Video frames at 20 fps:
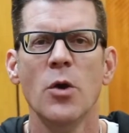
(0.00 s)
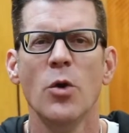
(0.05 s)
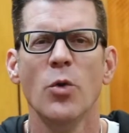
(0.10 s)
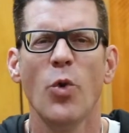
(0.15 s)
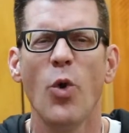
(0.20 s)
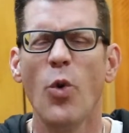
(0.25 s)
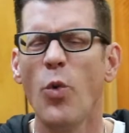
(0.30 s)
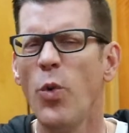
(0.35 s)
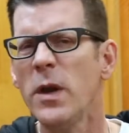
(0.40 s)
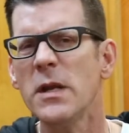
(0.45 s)

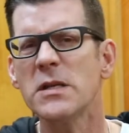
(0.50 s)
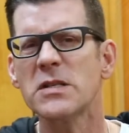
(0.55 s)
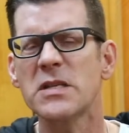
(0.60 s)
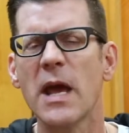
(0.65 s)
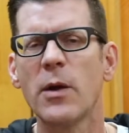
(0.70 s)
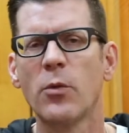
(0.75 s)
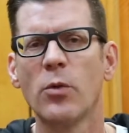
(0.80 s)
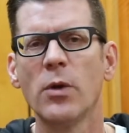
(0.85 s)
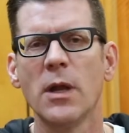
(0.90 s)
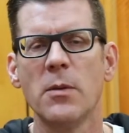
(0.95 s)
Well, what does
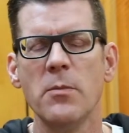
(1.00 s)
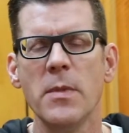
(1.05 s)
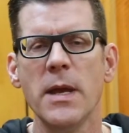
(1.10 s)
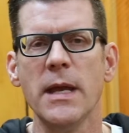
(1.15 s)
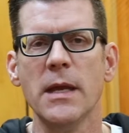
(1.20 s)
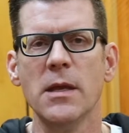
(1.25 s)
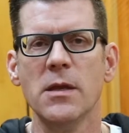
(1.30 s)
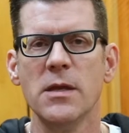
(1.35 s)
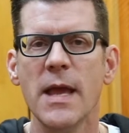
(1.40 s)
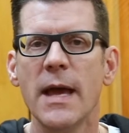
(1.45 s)
that really
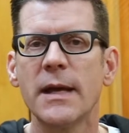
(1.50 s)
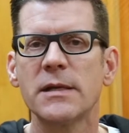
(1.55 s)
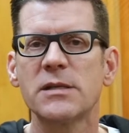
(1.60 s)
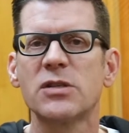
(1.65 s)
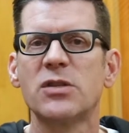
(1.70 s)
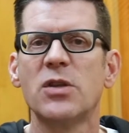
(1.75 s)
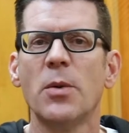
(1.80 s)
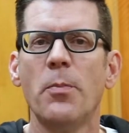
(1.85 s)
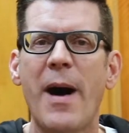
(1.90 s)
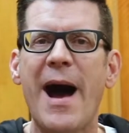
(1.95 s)
mean? Yes,
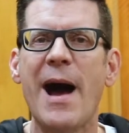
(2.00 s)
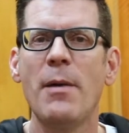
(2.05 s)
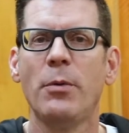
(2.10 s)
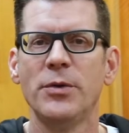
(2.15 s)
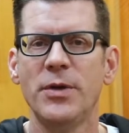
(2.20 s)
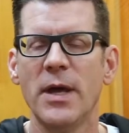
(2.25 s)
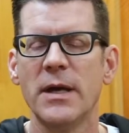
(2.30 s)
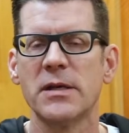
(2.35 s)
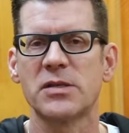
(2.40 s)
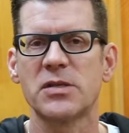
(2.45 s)
the Bible
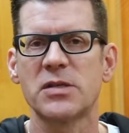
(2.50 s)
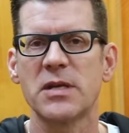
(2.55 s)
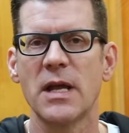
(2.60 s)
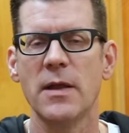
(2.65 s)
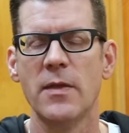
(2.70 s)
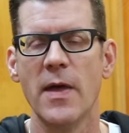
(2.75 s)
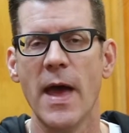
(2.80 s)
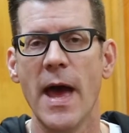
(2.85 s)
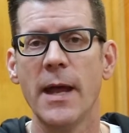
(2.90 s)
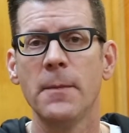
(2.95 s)
does say
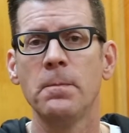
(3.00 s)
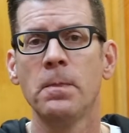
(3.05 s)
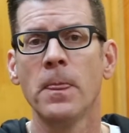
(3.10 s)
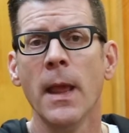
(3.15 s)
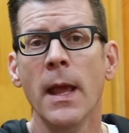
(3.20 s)
that.